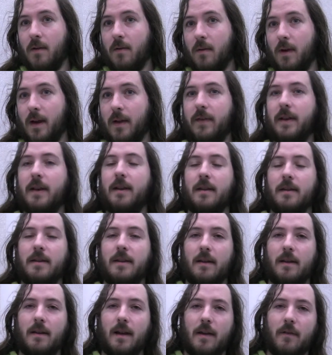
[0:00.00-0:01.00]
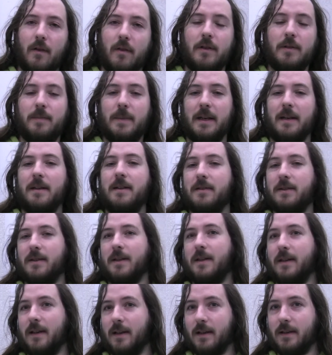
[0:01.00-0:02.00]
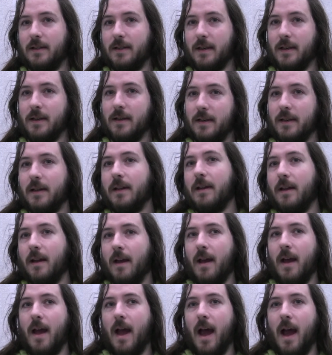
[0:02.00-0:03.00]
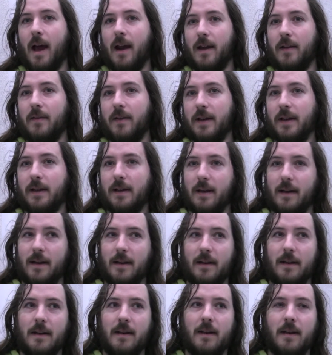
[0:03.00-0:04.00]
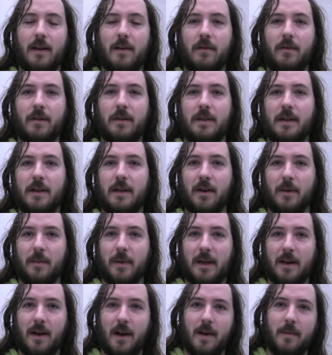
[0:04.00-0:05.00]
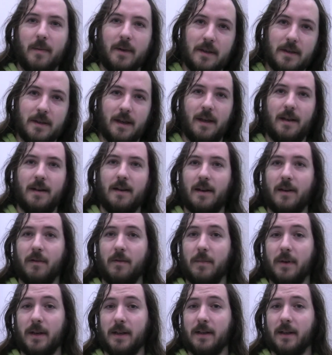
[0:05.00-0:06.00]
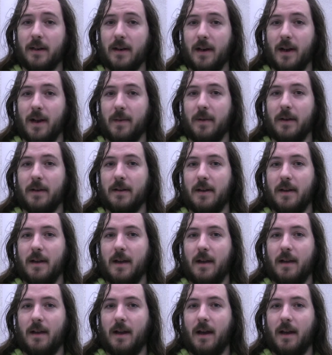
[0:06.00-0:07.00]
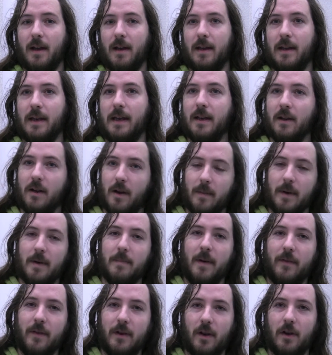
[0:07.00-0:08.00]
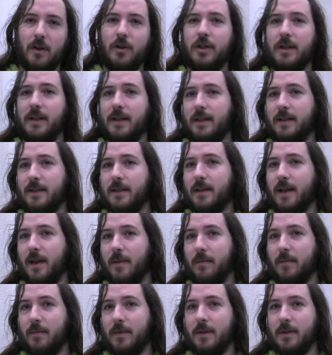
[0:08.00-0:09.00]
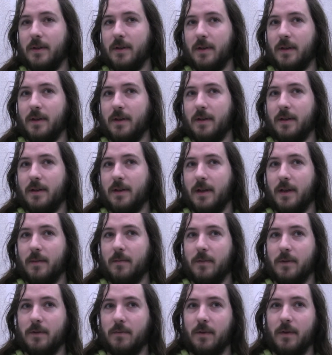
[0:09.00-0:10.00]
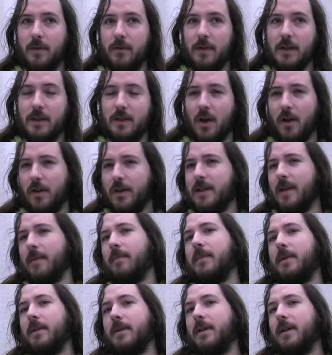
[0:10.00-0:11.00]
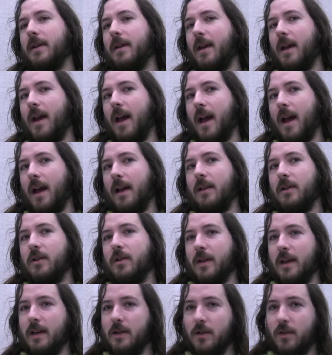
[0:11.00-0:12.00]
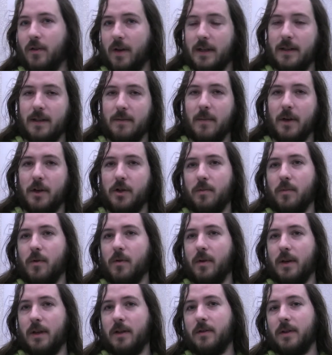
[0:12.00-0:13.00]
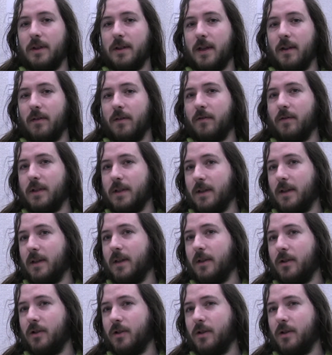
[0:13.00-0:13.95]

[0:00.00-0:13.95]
Well, I think, and I've always been interested in uncertainty, and I think in the current economic climate and the current political climate, economic methodology needs to come to terms with this concept and to integrate it much more into its current research.